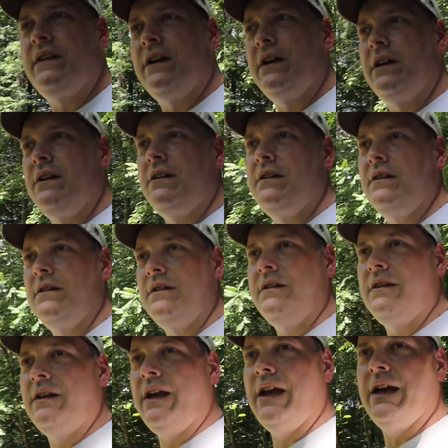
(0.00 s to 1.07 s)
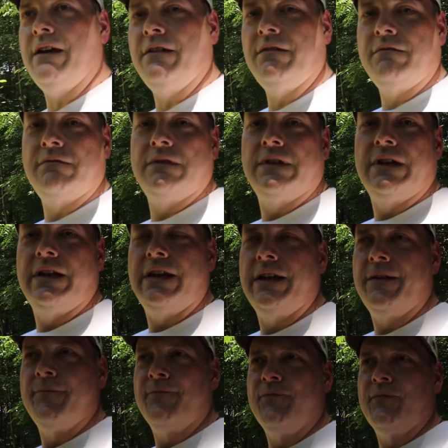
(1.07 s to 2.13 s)
uh, yeah,
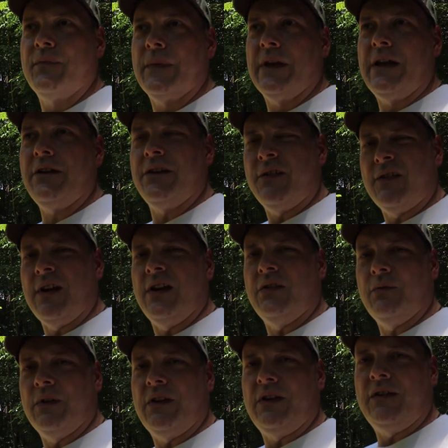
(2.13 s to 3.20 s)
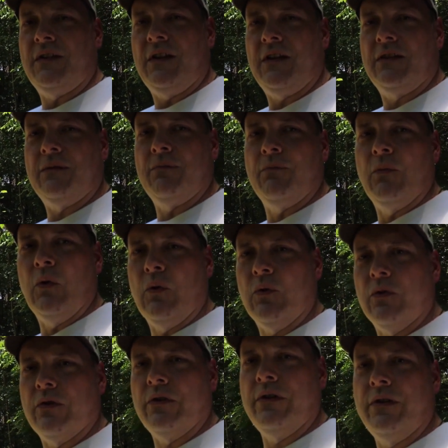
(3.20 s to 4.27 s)
I'll discuss what this is
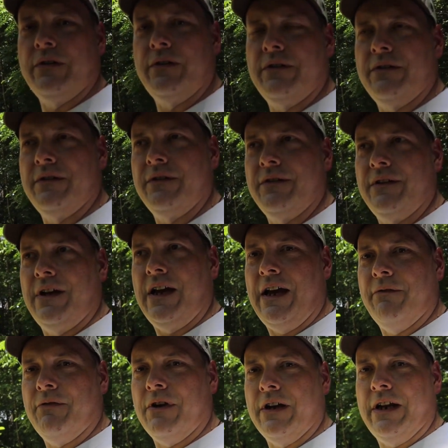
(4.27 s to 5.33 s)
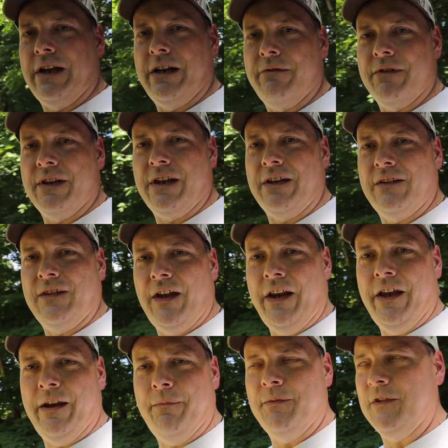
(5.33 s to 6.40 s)
more after I get everything set
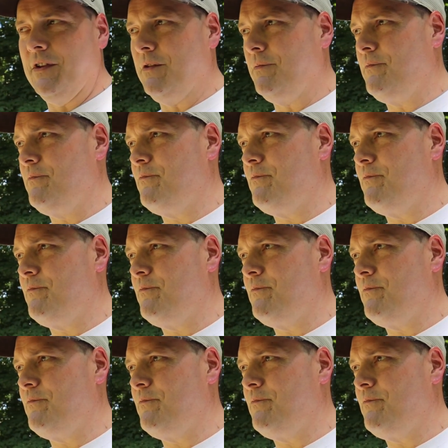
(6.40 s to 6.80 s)
up. So,